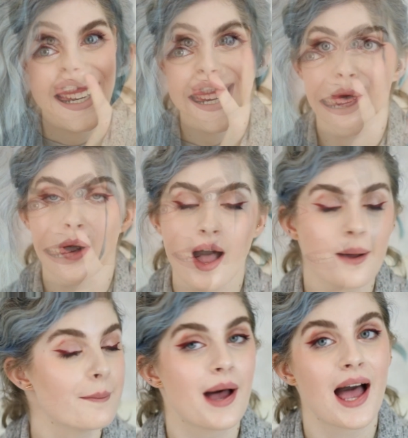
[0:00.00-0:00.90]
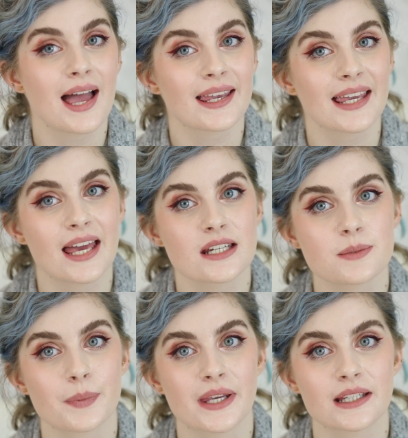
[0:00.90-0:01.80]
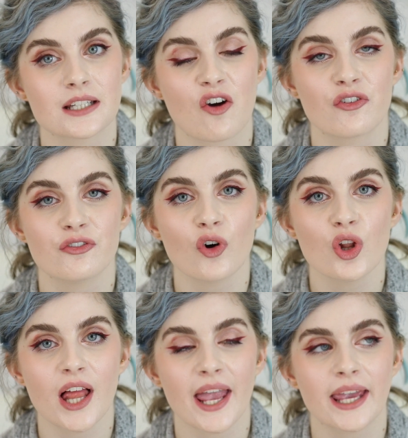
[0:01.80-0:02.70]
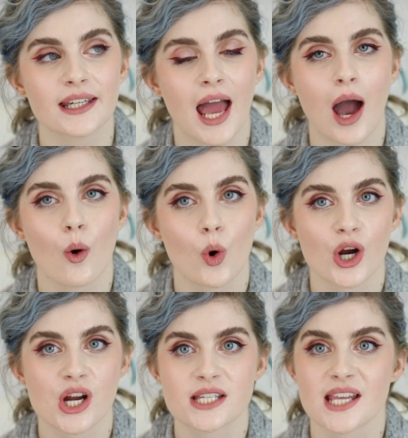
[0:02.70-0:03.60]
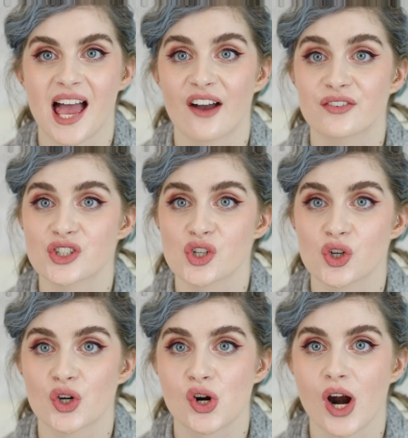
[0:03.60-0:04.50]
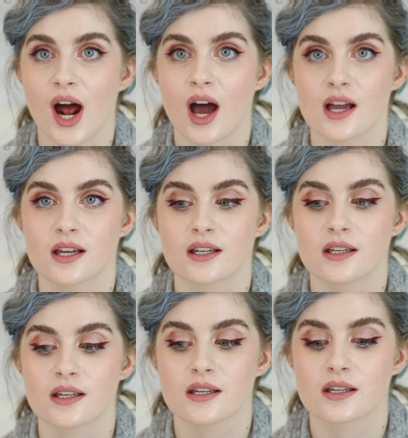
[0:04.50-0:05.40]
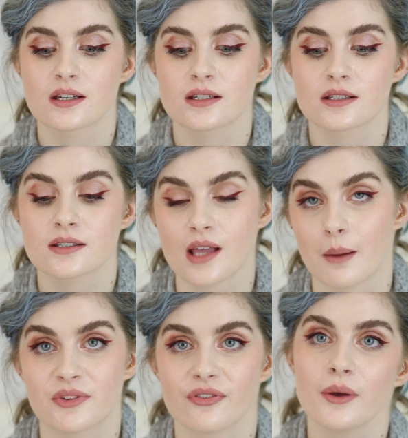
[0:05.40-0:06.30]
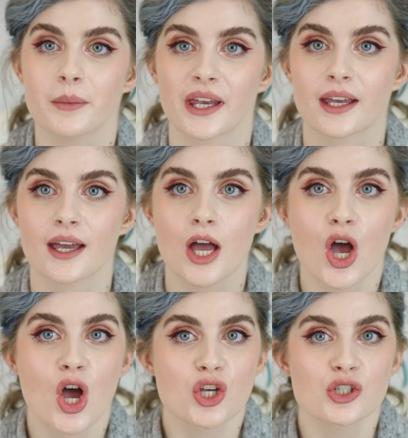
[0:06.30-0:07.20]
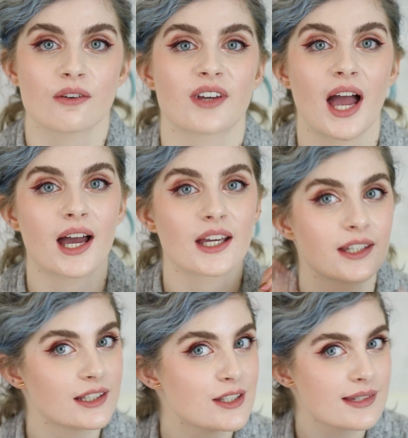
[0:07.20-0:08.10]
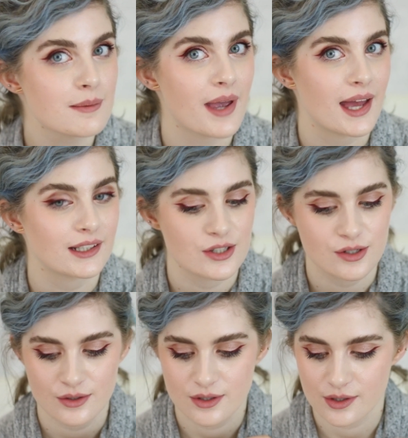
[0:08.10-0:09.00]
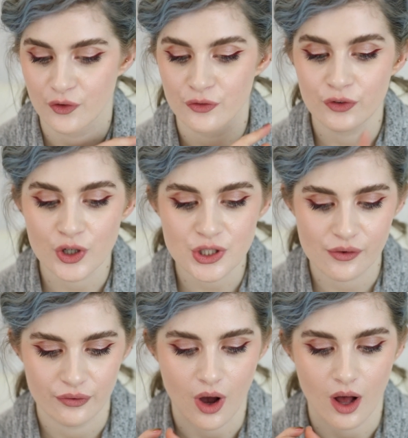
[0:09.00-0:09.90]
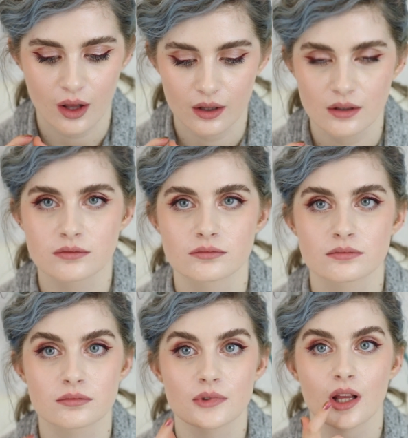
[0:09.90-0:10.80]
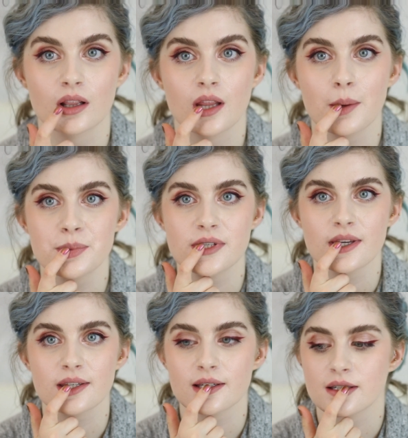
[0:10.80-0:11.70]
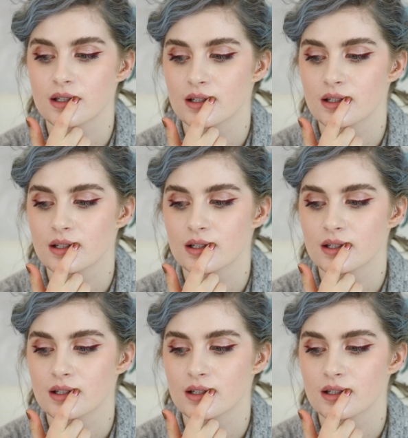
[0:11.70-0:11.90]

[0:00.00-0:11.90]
So I'm back, and it's been a full 8 hours after I stopped filming. So I've got good news and bad news. First of all, the lipstick,